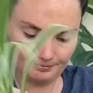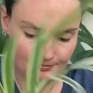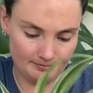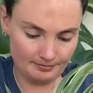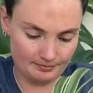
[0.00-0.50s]

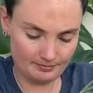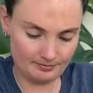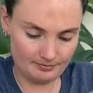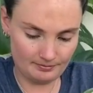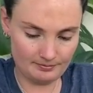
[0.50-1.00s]

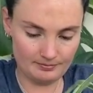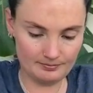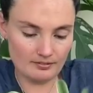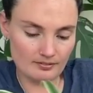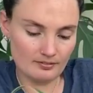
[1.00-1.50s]

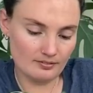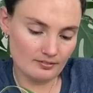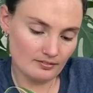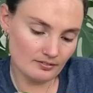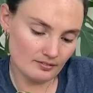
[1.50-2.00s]

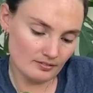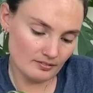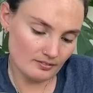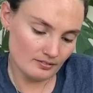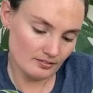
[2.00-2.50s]

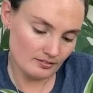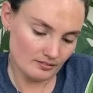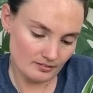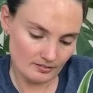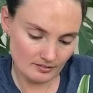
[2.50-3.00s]

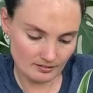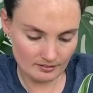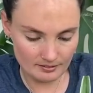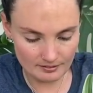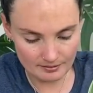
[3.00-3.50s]

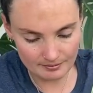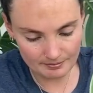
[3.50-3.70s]
Nobody speaks.